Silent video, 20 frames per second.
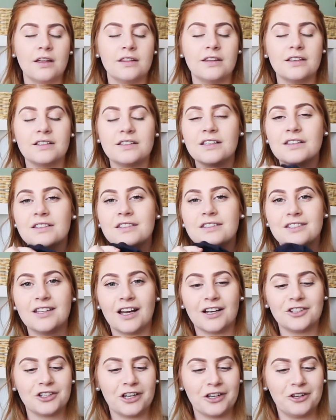This is
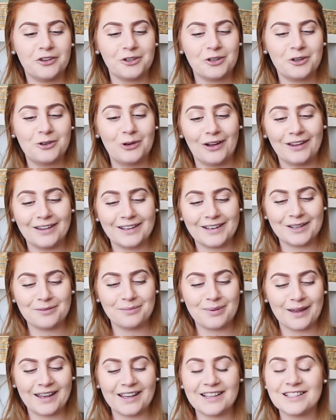such a good quality
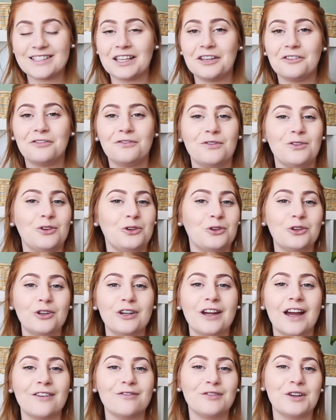piece. If
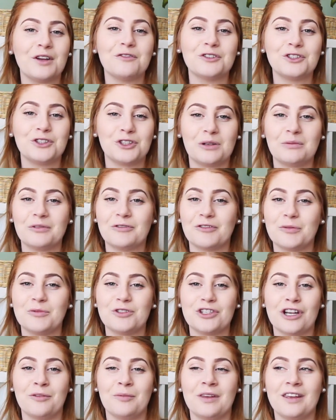you have never shopped from
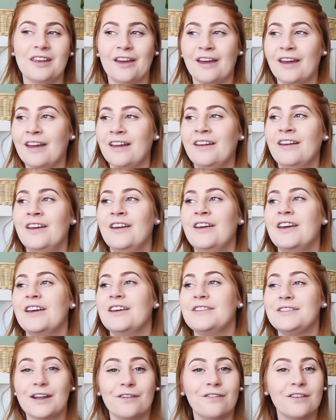Jamie Kay,
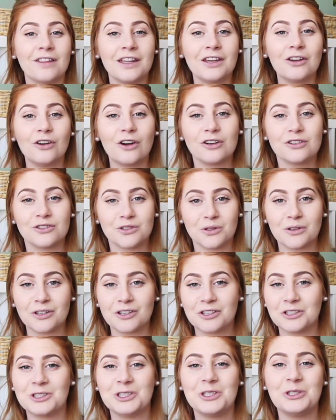definitely go do it
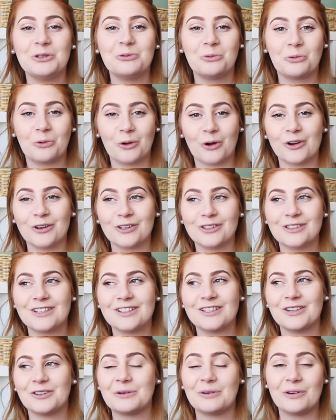because you
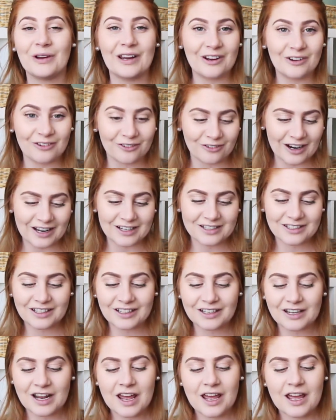won't regret
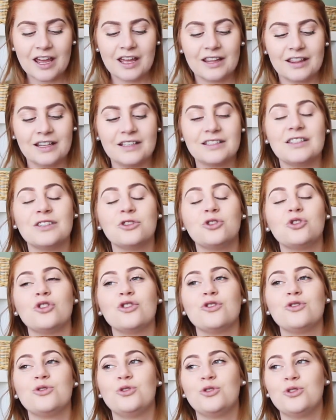it. This is
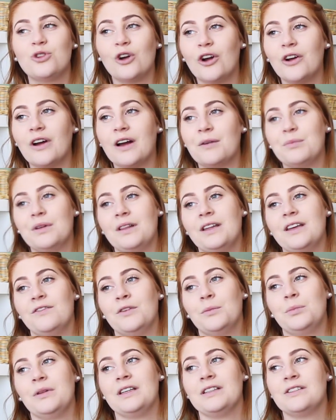so
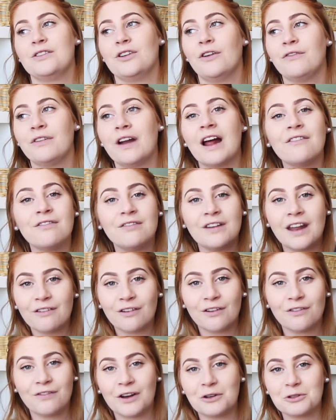unbelievably soft. I've
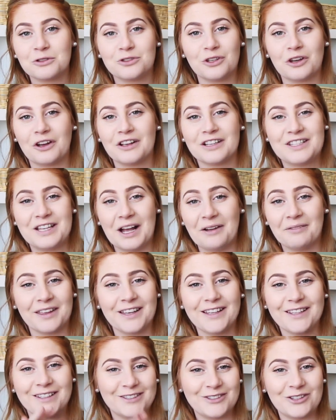never felt so,
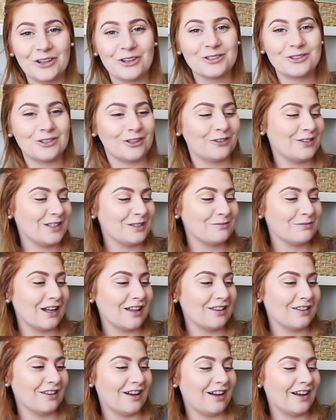something so soft in
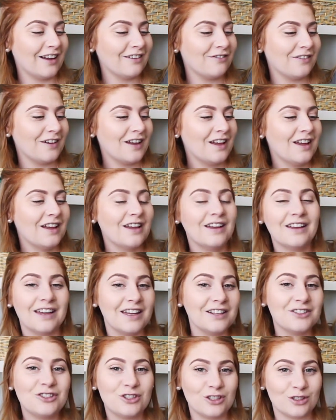my life.
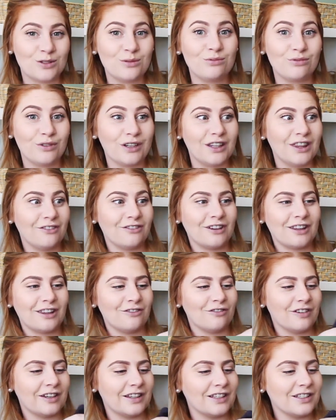It's just really,
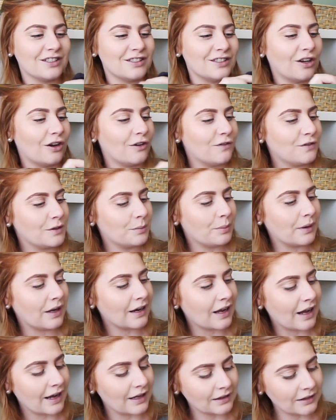really, really soft,
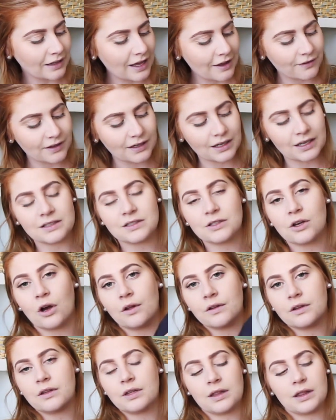but I love it. It's
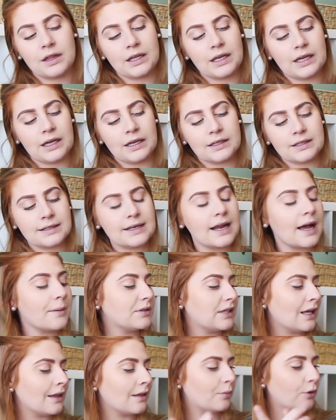got the
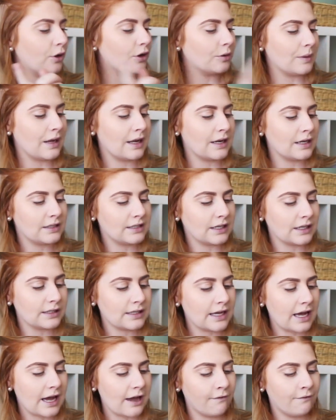snaps at the bottom and it
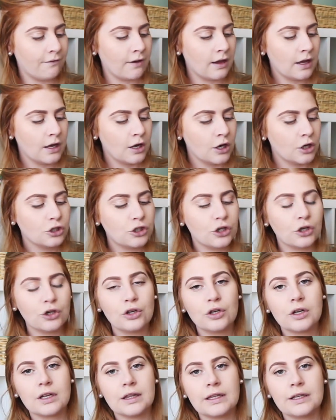does have
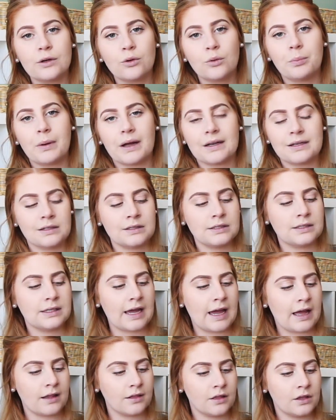two little buttons
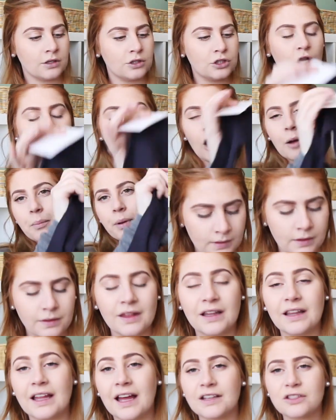at the top.
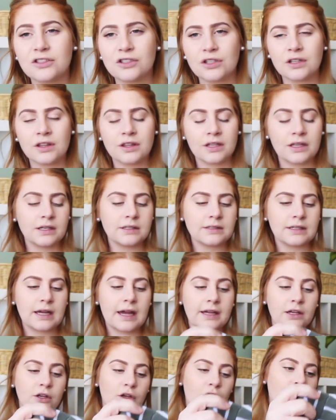The last two things
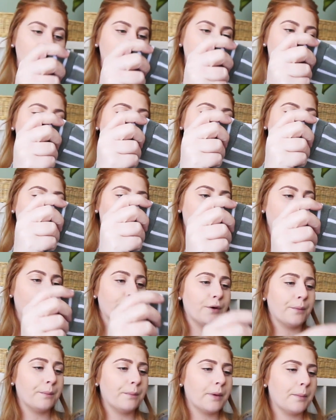I got
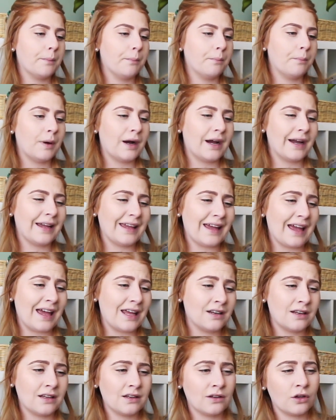from
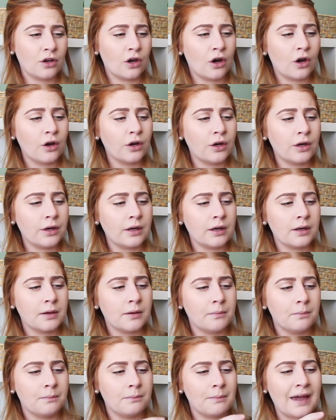Mayan & Co,
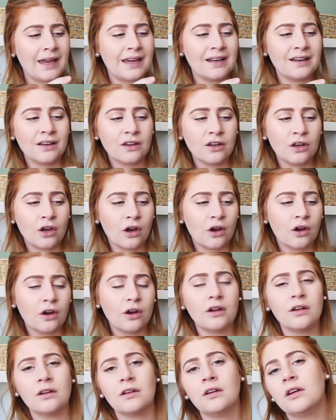Main &
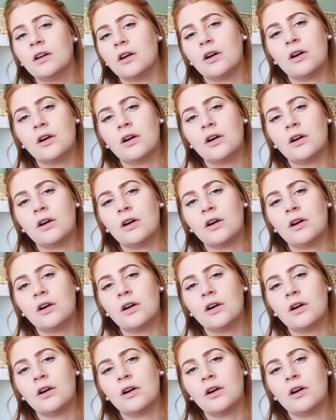Co.